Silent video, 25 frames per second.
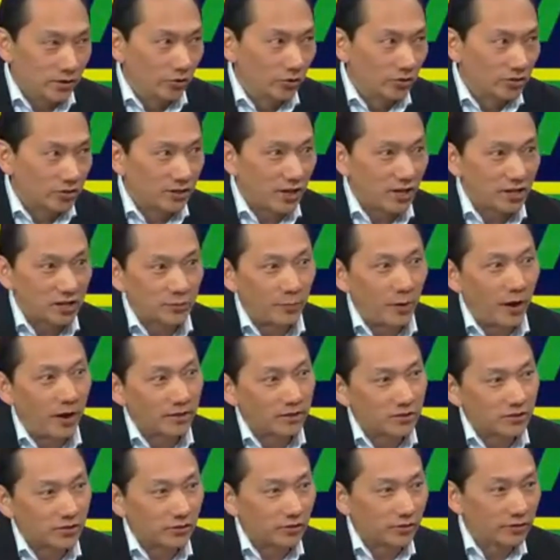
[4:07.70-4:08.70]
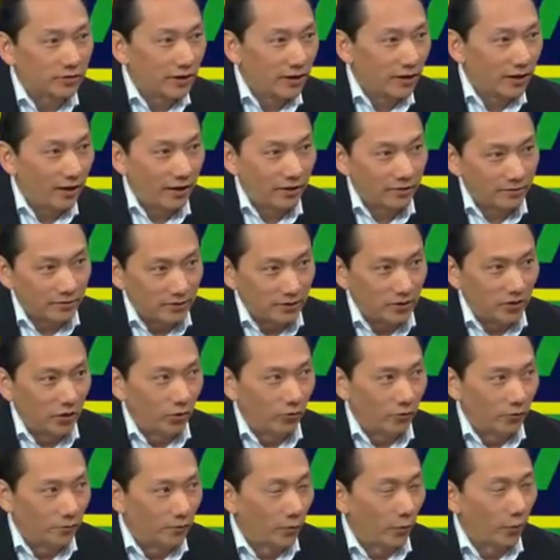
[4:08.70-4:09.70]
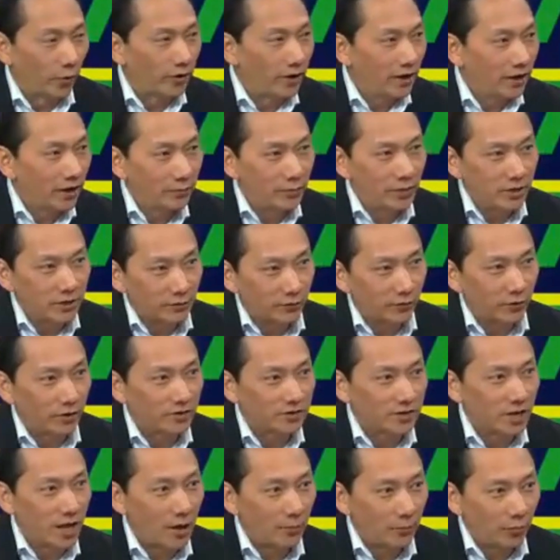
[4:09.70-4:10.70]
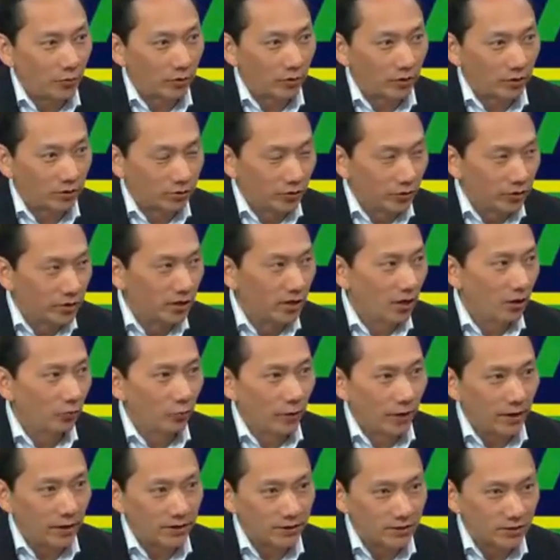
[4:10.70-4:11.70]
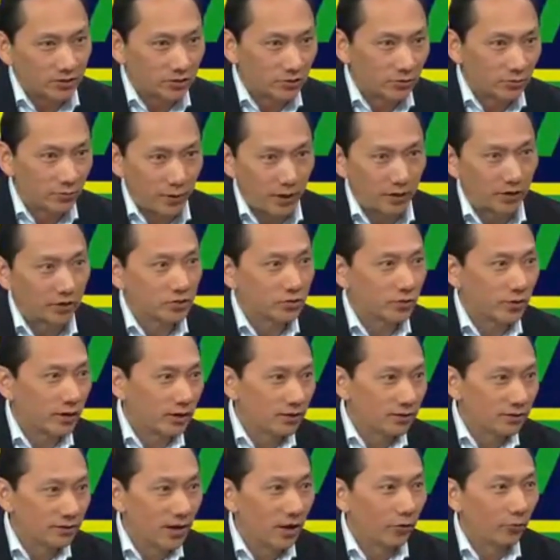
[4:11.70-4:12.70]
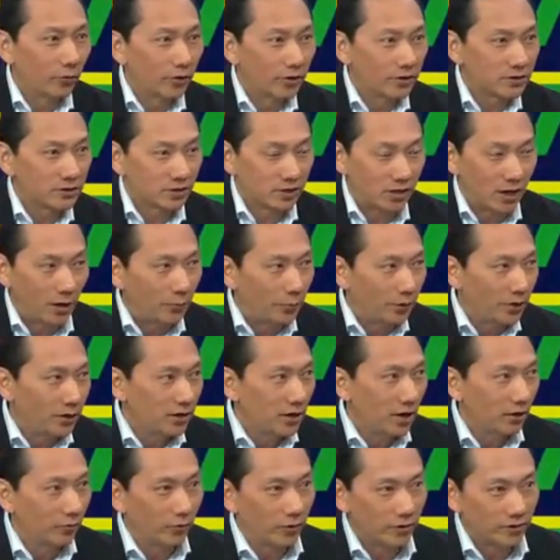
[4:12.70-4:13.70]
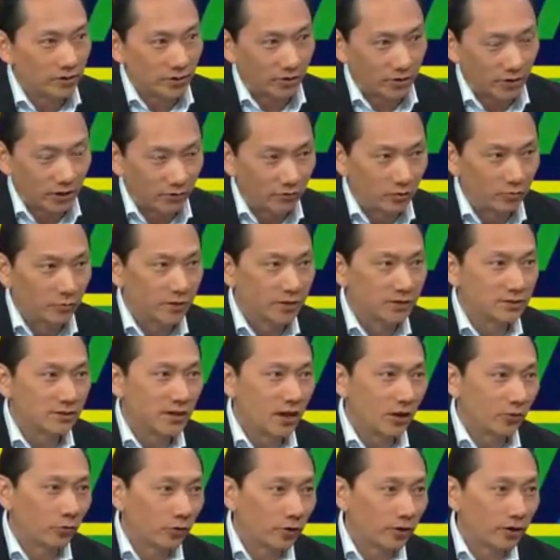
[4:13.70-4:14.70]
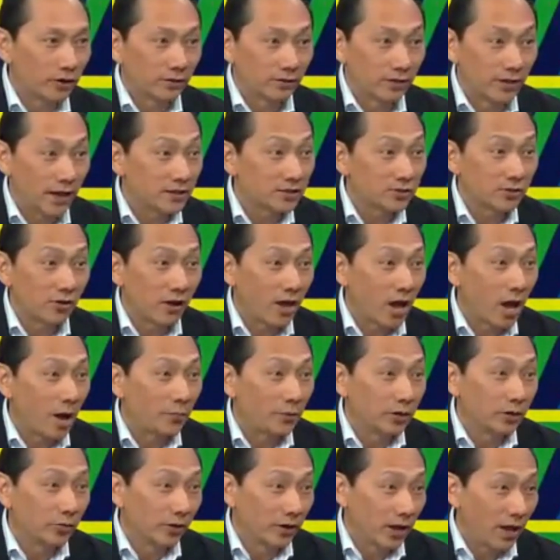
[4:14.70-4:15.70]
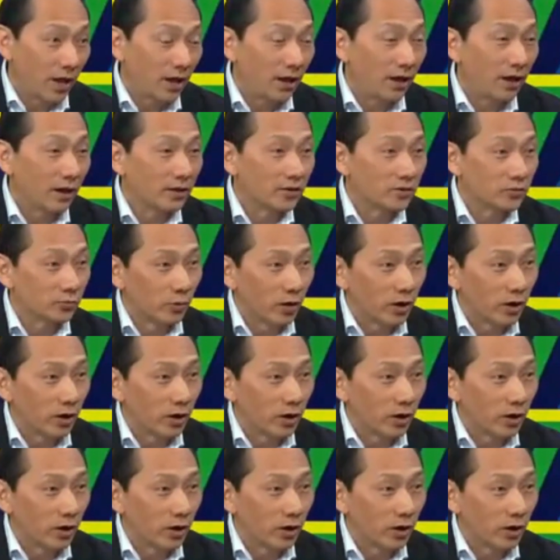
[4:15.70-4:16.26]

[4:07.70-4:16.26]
state-sponsored, foreign enemies, for example, are looking at ways to penetrate networks, company networks, our government's network. That's all happening with AI as